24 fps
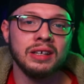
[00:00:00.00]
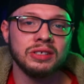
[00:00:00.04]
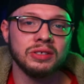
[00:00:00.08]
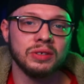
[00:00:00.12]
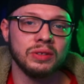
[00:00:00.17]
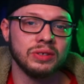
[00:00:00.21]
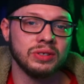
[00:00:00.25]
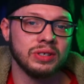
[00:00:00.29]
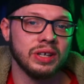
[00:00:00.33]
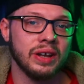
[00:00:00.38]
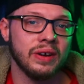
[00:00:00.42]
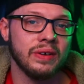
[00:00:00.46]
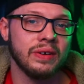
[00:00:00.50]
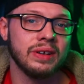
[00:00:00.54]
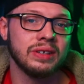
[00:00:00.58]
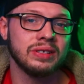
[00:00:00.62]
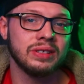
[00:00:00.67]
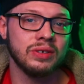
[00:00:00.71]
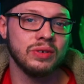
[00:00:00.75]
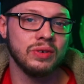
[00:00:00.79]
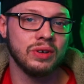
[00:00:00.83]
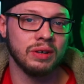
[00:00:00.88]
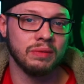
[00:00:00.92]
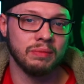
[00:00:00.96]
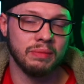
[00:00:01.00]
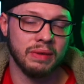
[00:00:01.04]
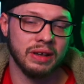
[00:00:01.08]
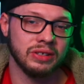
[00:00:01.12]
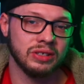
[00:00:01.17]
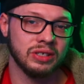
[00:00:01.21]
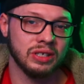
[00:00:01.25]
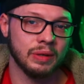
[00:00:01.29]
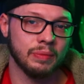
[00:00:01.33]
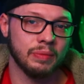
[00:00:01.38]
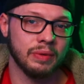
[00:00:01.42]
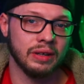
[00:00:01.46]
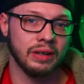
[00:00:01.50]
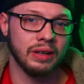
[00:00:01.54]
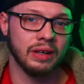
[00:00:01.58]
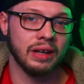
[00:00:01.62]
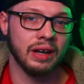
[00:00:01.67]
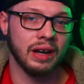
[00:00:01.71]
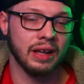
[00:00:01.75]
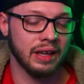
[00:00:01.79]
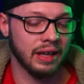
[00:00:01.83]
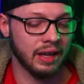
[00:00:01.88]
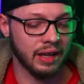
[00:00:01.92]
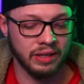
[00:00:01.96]
So there's areas that you can mess up in,
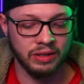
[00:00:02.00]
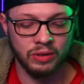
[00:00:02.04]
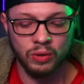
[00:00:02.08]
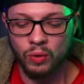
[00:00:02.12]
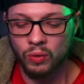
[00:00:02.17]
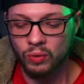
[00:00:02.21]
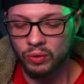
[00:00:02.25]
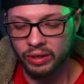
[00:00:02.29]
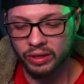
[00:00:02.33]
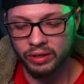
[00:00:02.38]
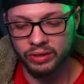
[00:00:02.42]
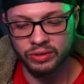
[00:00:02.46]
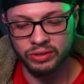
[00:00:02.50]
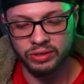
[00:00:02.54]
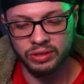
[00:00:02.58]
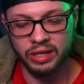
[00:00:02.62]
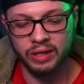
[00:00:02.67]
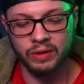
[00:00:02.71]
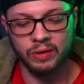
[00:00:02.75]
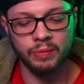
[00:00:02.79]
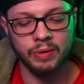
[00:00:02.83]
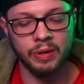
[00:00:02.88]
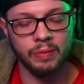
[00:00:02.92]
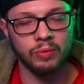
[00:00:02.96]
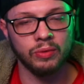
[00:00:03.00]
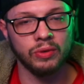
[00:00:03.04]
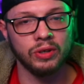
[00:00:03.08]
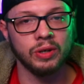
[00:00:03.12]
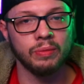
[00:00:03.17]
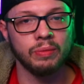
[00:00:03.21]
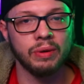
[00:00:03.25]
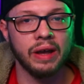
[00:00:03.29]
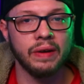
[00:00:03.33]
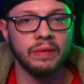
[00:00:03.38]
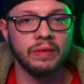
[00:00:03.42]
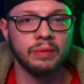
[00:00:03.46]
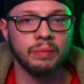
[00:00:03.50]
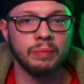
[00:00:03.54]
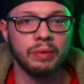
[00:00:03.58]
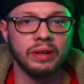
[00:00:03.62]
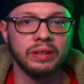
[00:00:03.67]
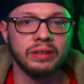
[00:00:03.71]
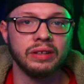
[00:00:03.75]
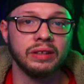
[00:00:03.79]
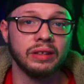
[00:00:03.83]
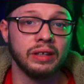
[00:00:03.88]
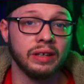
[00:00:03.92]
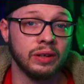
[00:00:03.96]
and I totally understand where people end up having
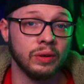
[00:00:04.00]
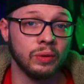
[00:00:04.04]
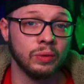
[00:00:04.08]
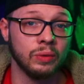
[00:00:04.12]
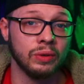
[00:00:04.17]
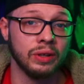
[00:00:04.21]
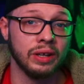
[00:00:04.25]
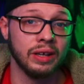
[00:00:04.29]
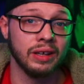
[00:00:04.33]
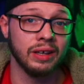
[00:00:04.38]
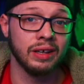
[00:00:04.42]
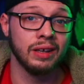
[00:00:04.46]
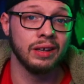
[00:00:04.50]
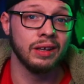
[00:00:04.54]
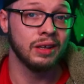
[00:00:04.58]
bud that they don't like.